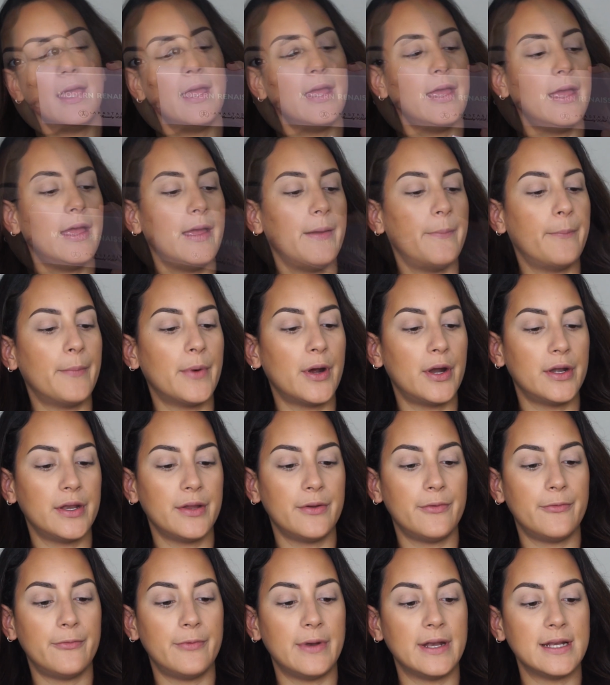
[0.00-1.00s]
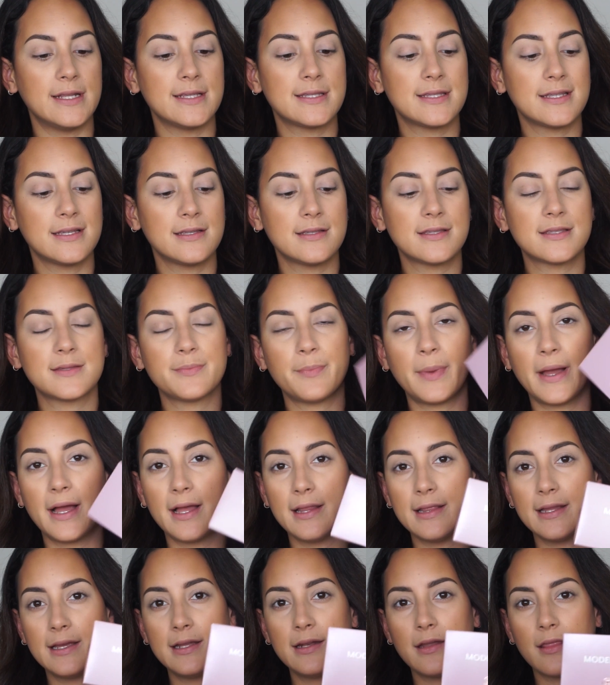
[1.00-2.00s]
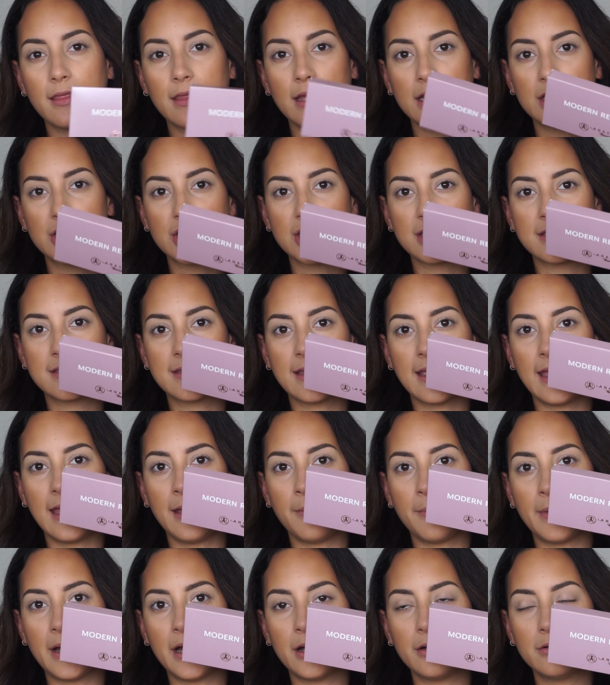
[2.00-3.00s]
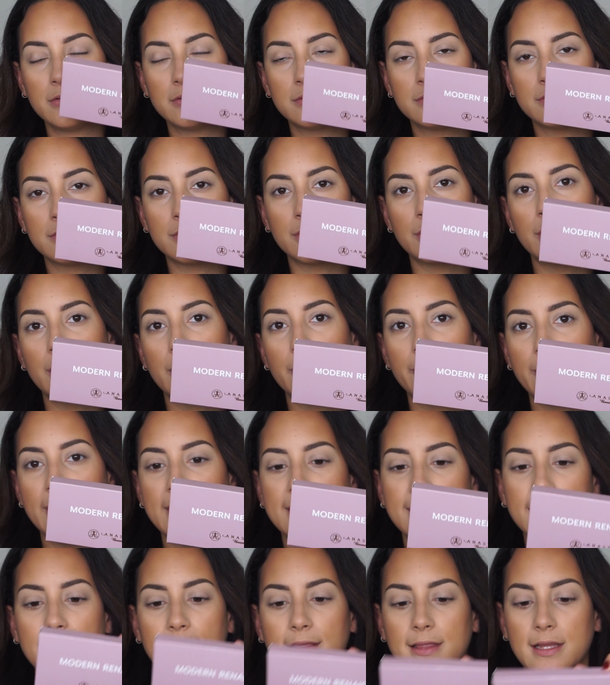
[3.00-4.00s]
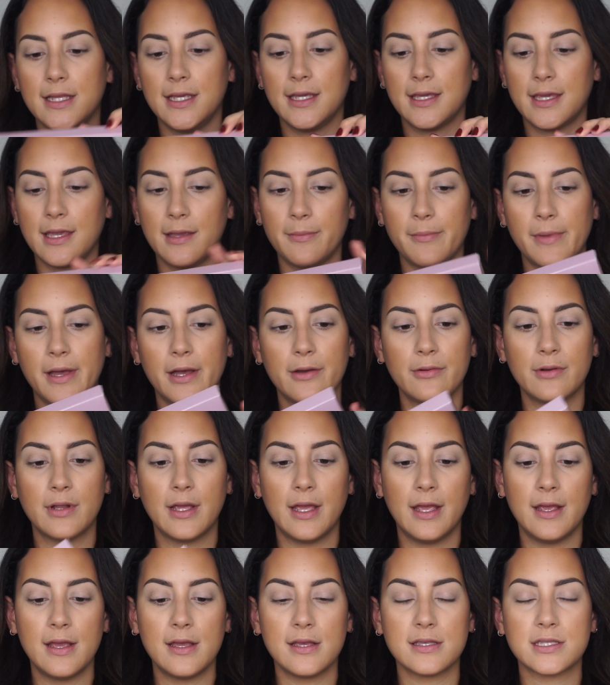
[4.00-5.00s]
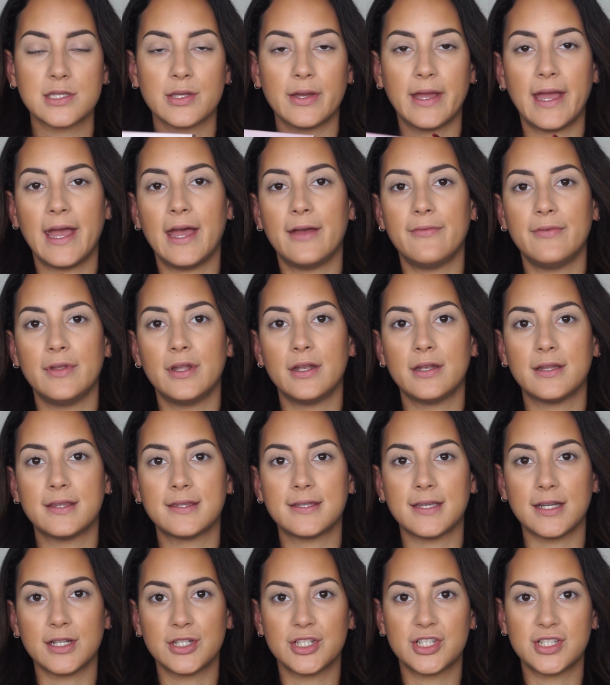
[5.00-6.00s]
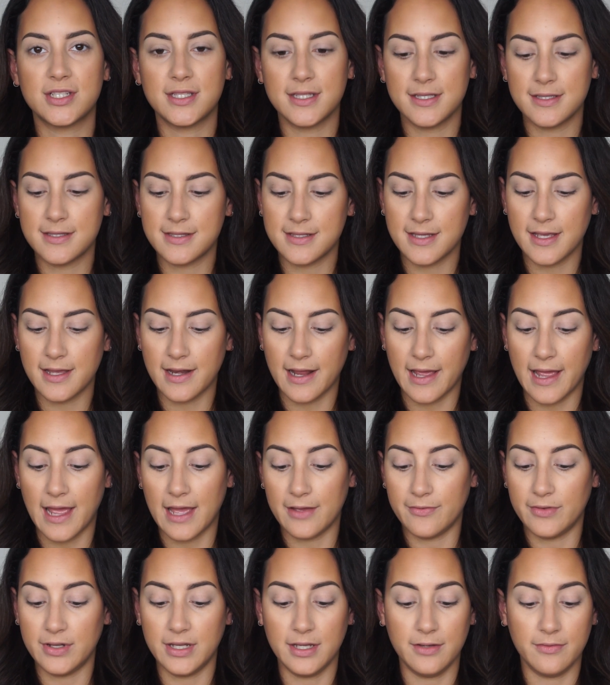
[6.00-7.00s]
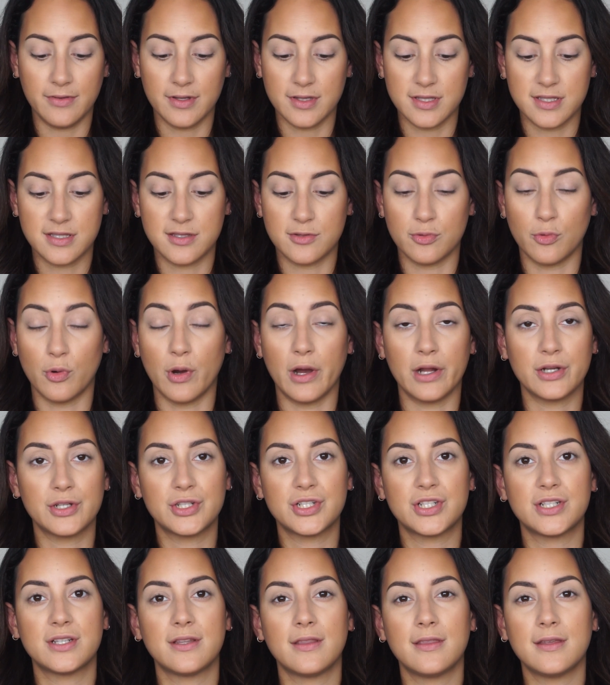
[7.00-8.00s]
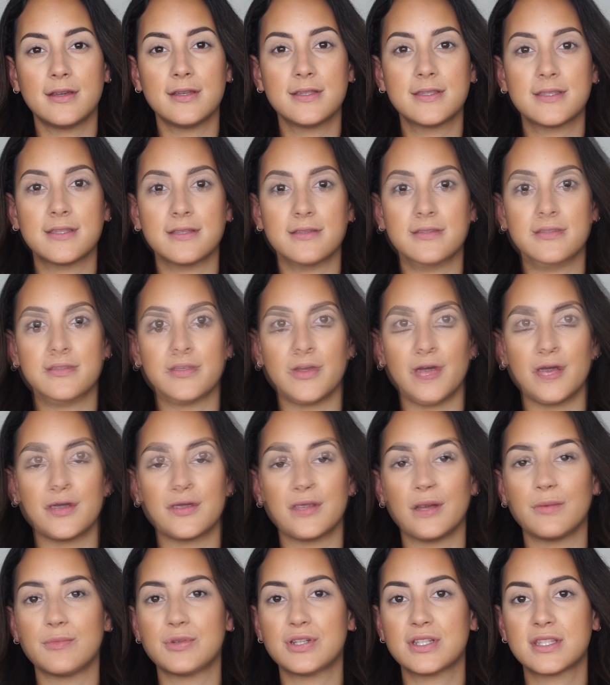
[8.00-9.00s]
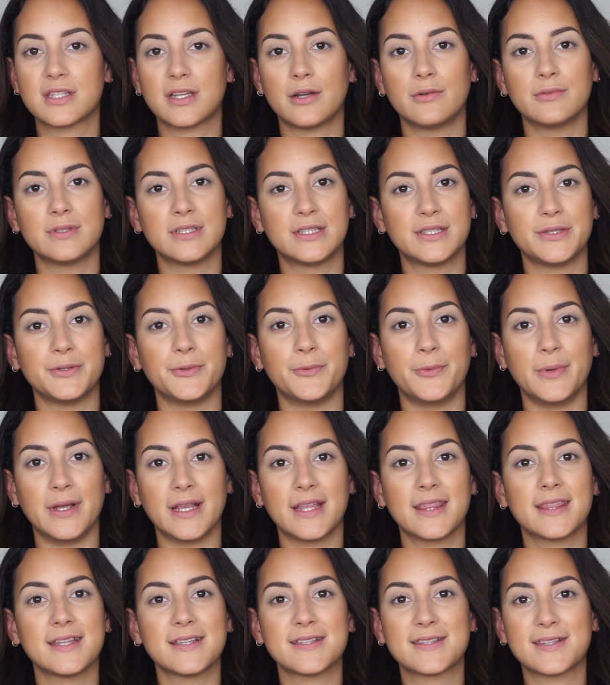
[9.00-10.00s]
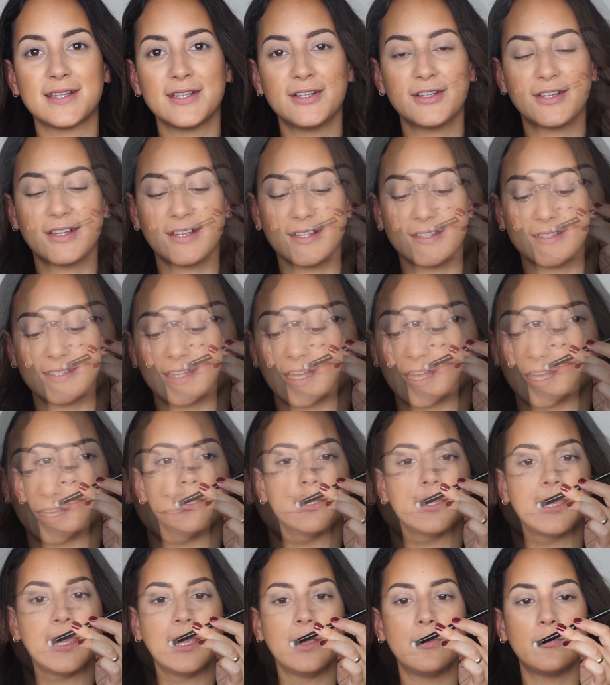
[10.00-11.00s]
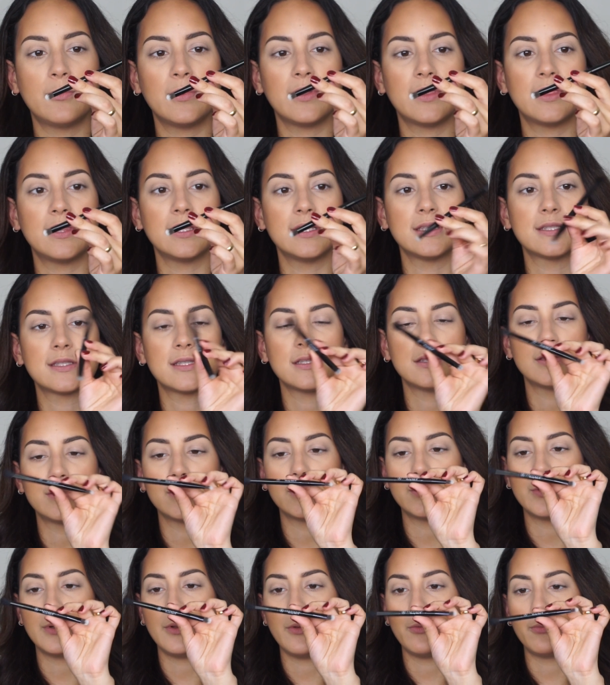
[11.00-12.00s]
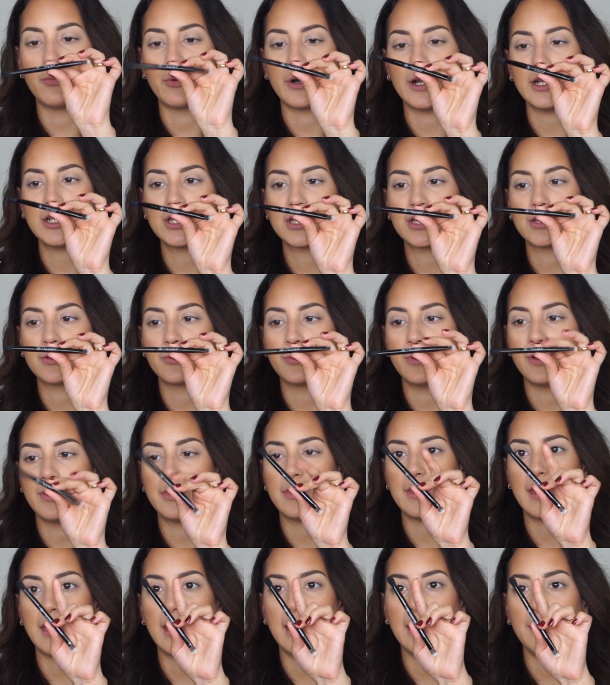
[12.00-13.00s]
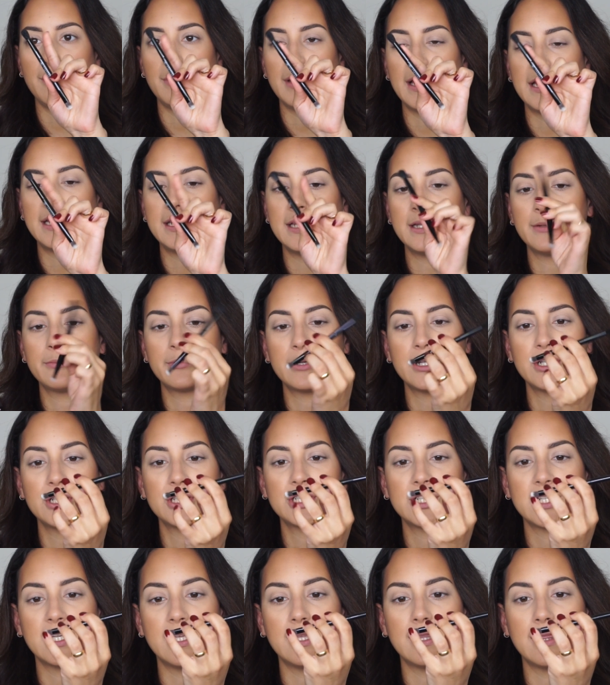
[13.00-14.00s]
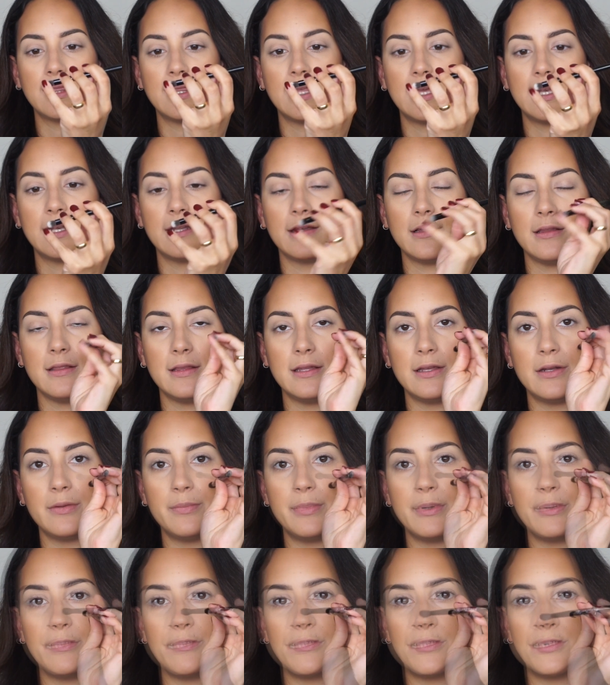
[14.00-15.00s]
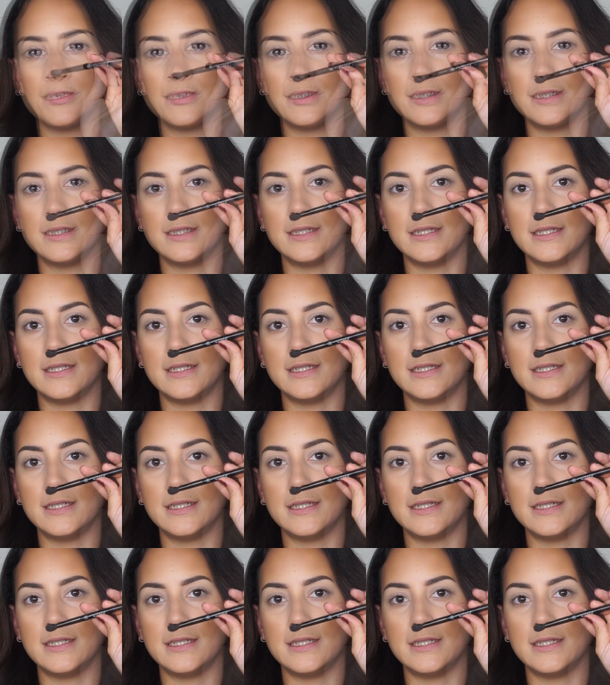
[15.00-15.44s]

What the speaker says: Modern Renaissance palette that just came out or recently came out. So I haven't touched this yet, I haven't even swatched this, so I'm just going to wing this look because I came with this dual brush with a blending brush and then a little bit more